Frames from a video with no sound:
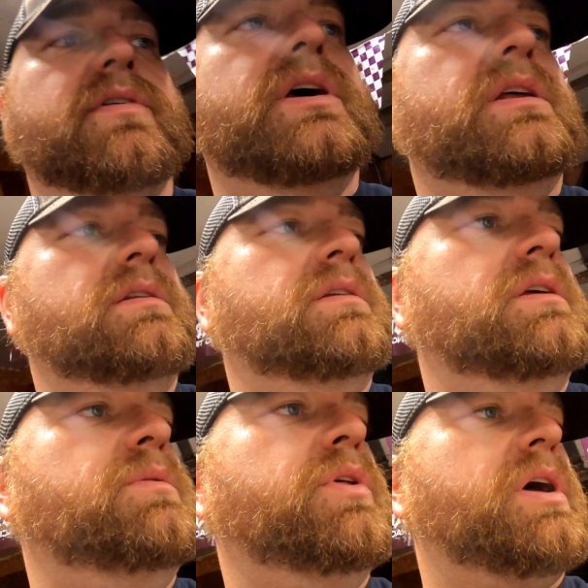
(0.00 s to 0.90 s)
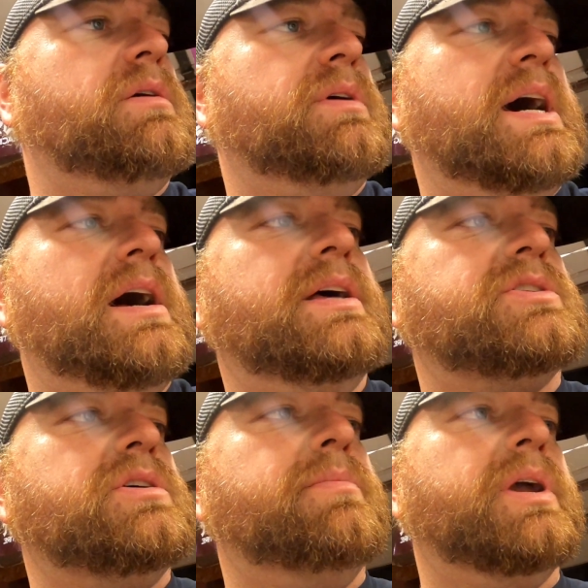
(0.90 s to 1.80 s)
it, we thought, wow,
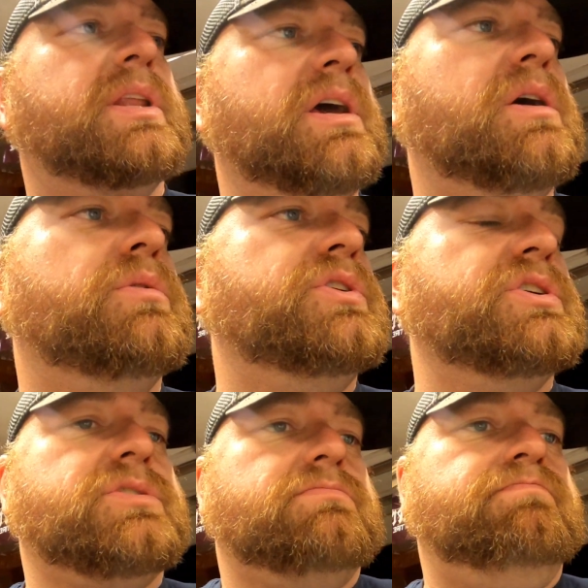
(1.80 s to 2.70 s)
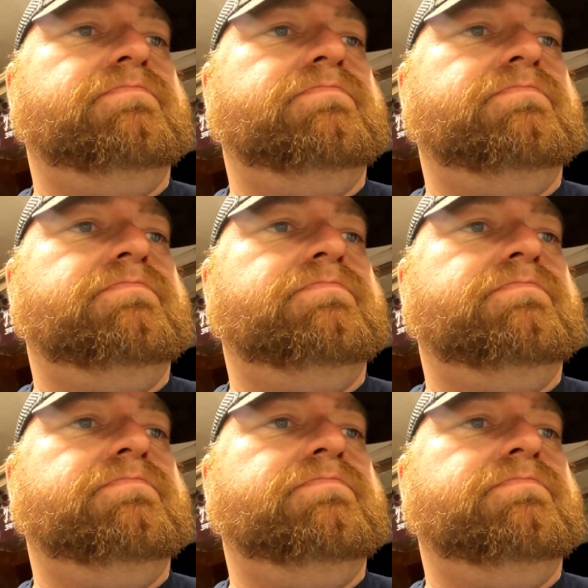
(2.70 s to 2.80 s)
that's no big deal. We'll just,